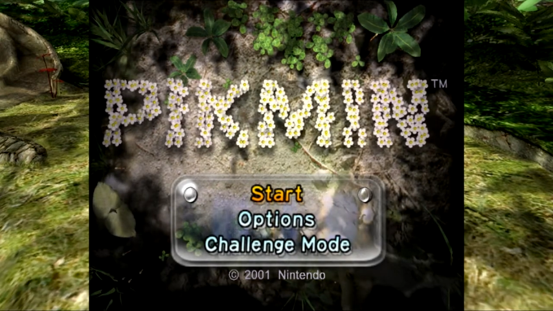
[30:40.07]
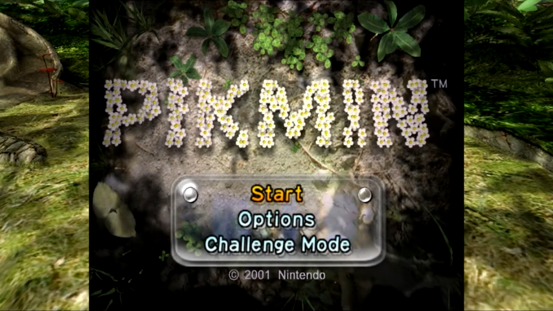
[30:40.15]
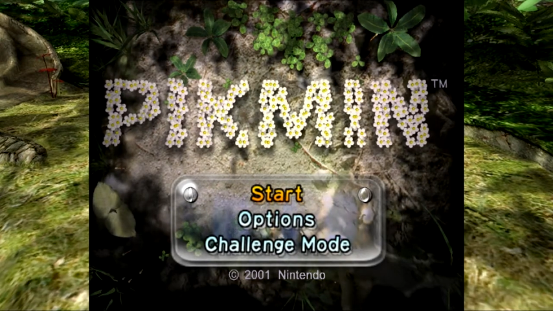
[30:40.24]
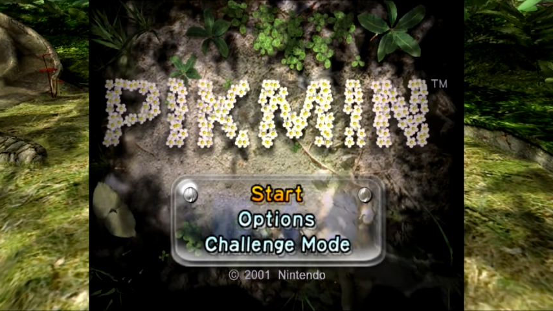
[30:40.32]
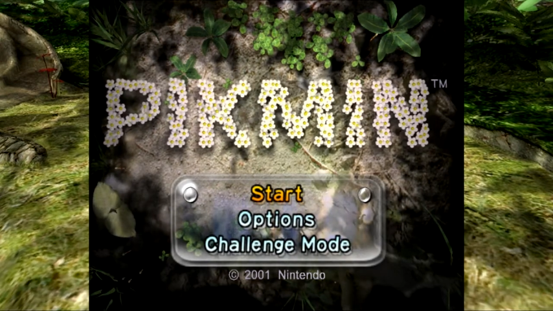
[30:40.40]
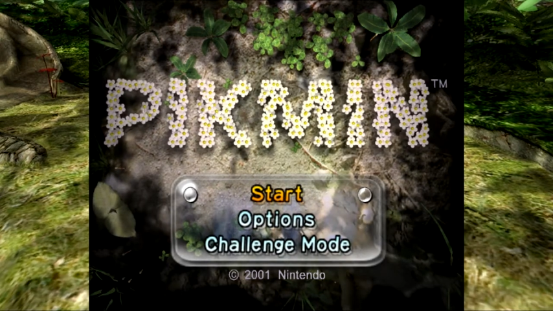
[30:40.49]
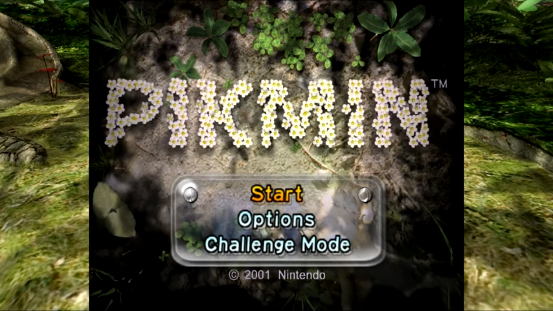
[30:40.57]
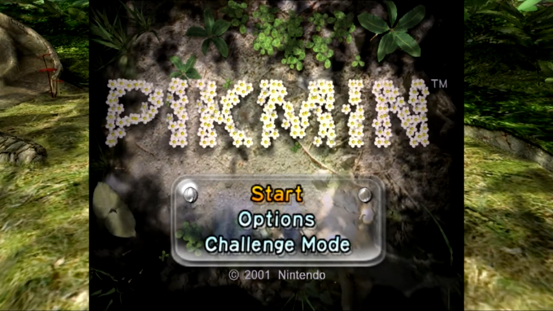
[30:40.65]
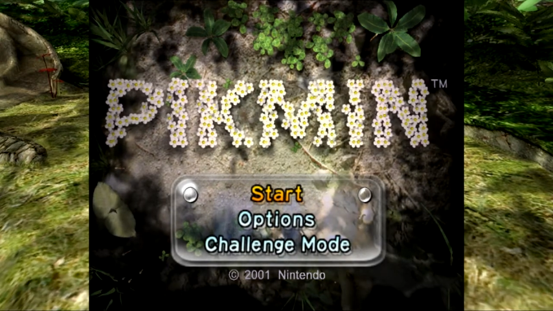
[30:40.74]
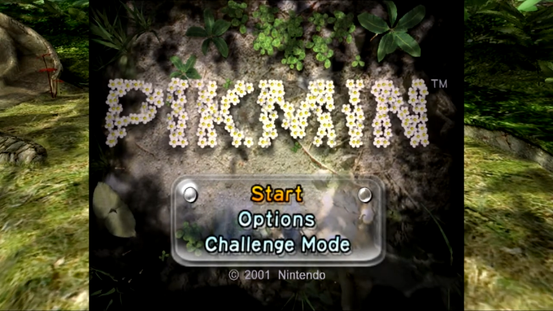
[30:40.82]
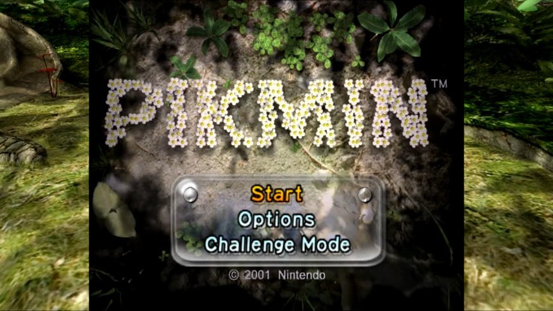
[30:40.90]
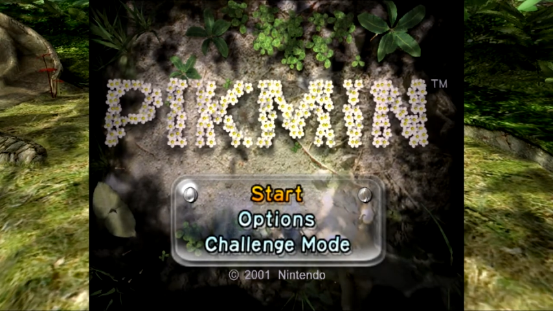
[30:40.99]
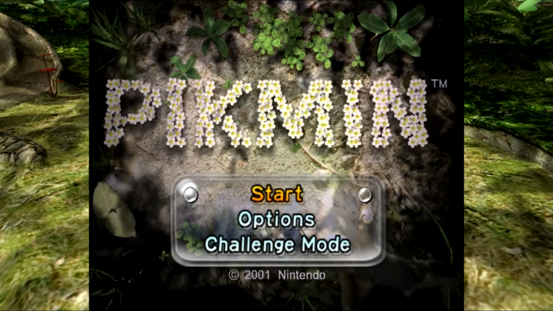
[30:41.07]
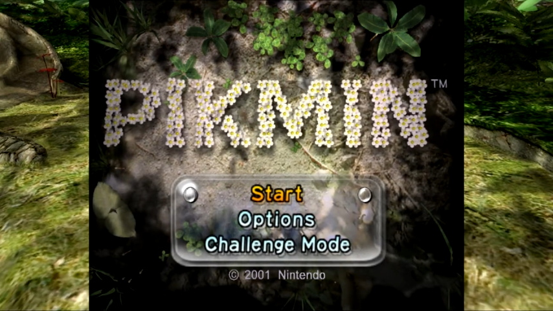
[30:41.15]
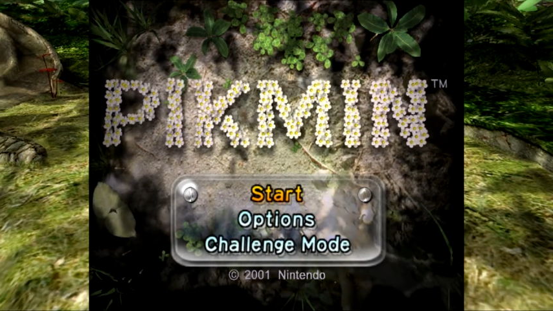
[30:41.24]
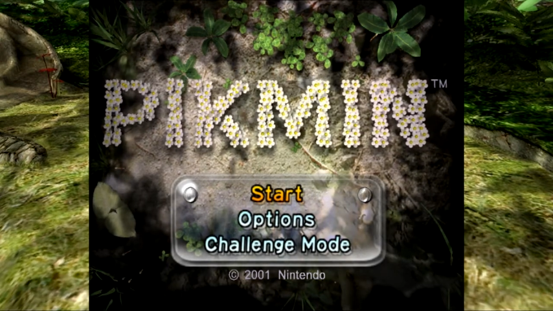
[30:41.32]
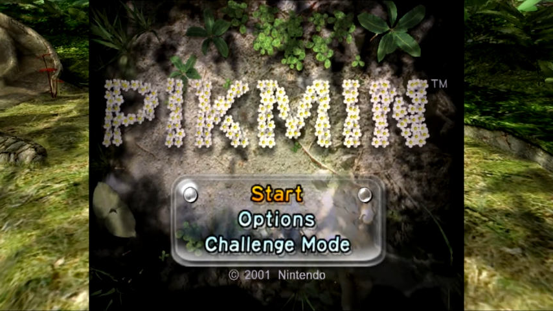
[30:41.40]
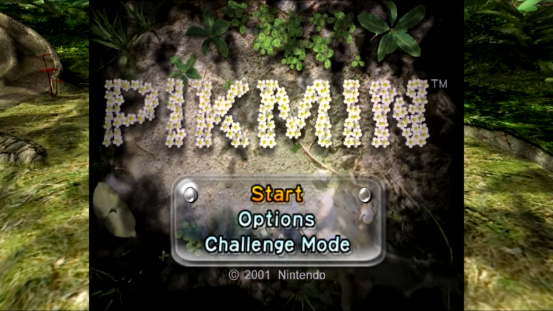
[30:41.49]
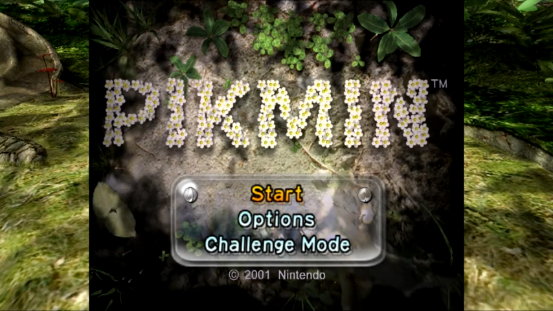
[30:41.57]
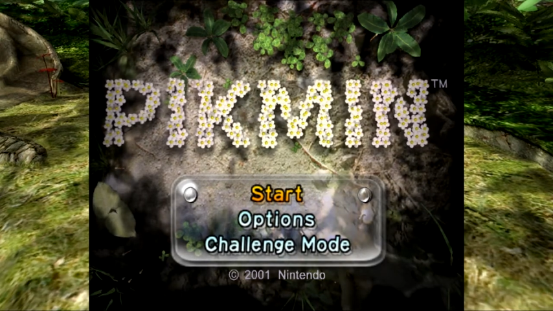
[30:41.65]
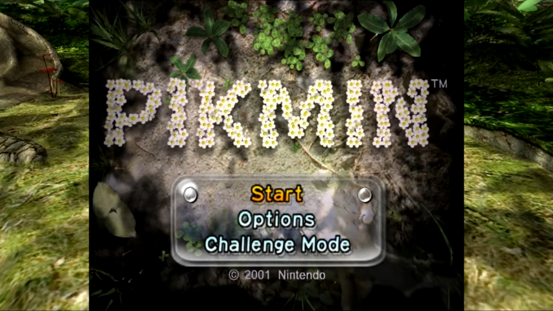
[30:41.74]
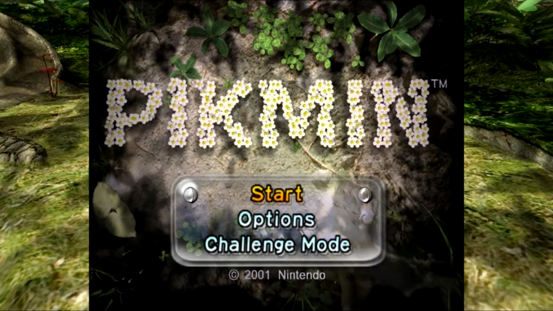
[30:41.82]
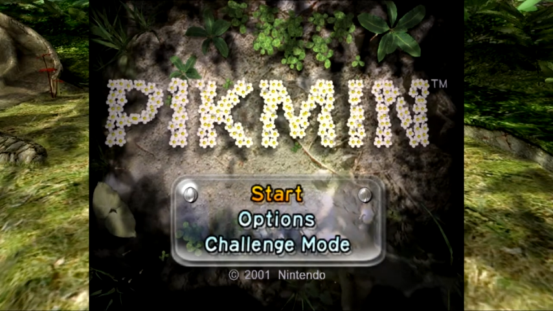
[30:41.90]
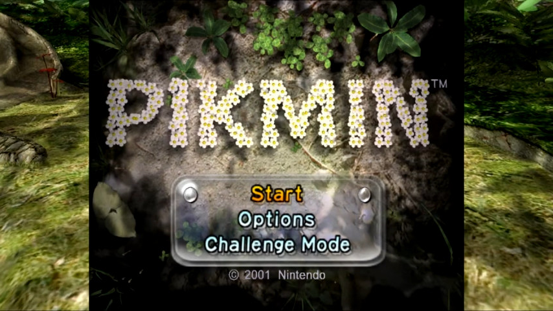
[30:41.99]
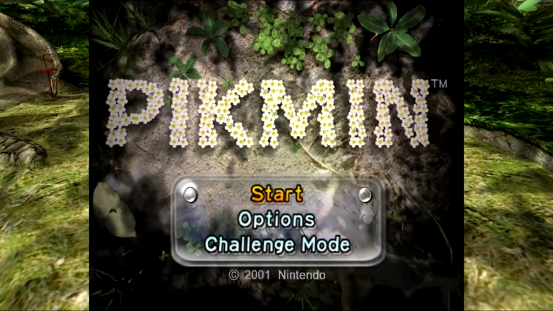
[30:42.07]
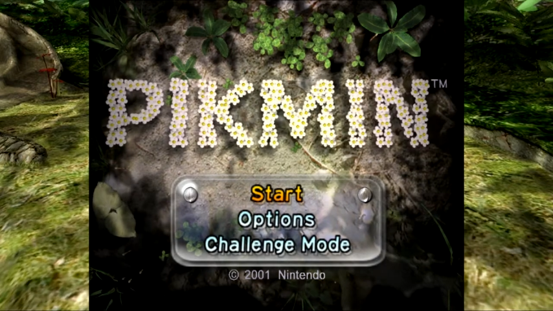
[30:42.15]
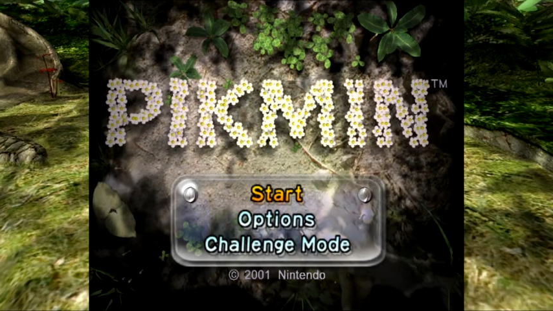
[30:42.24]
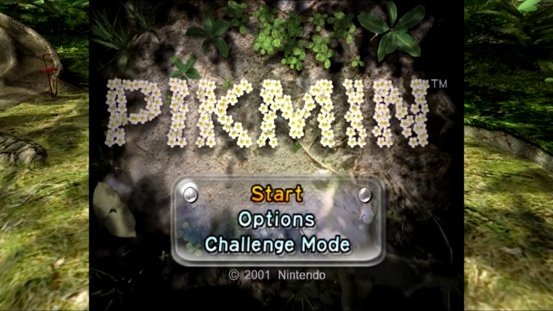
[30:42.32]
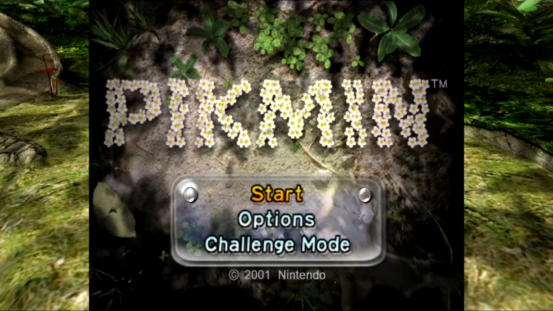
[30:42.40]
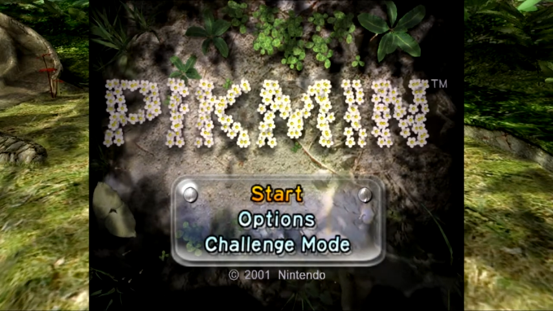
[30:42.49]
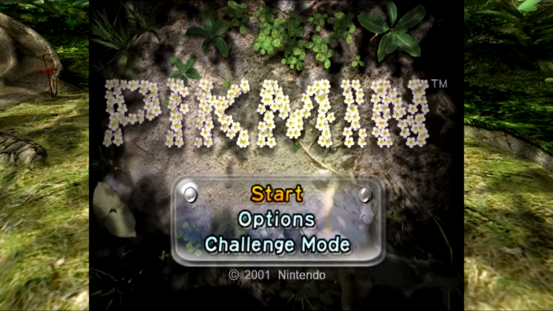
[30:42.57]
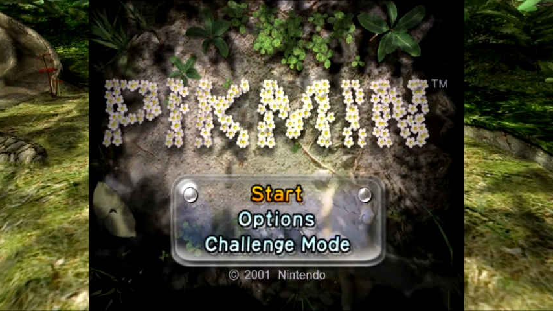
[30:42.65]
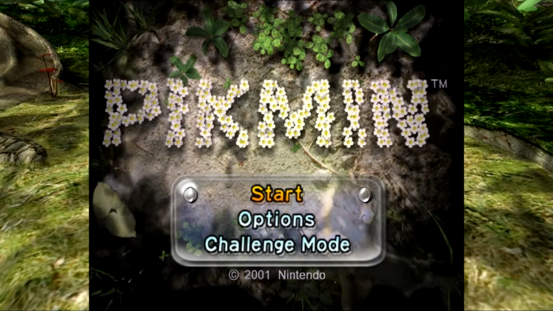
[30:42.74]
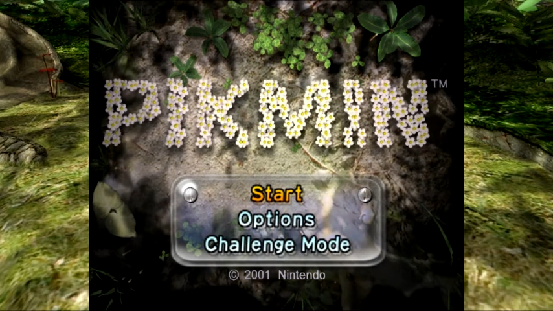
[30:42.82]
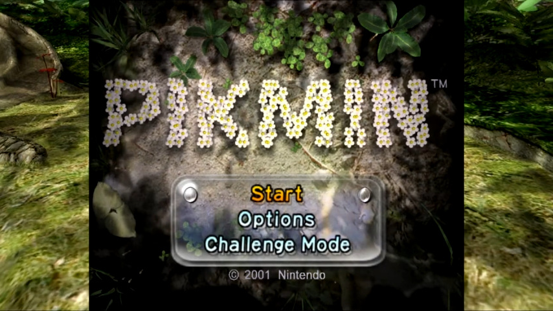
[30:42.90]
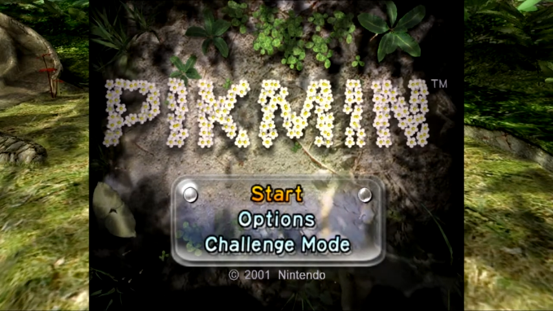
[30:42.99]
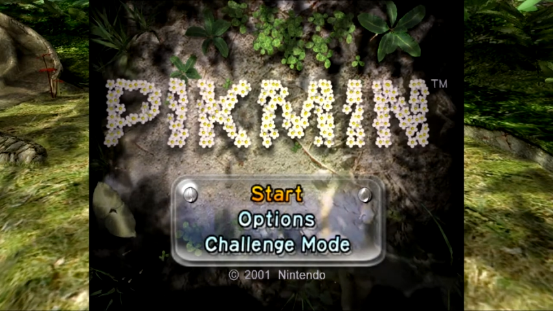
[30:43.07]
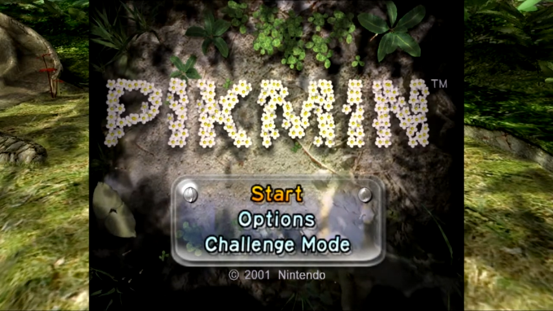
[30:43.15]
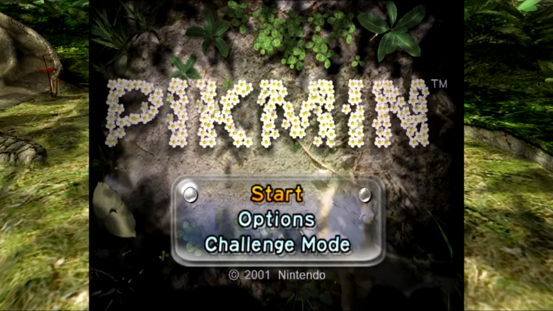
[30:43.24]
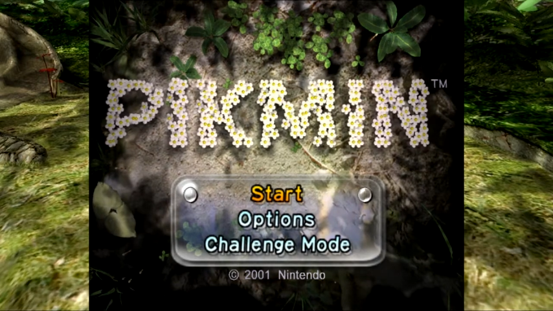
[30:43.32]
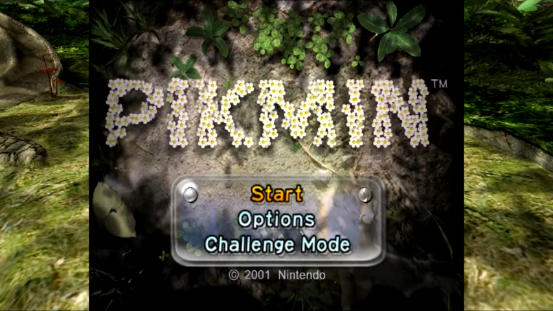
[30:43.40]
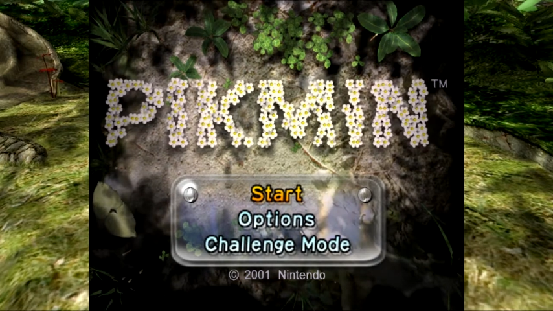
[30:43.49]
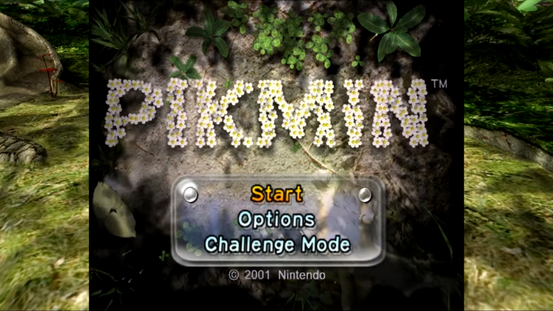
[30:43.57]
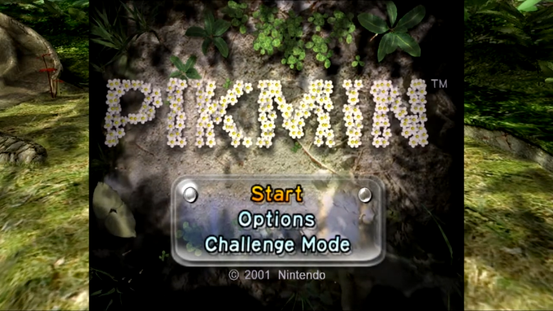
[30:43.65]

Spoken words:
(no speaker visible)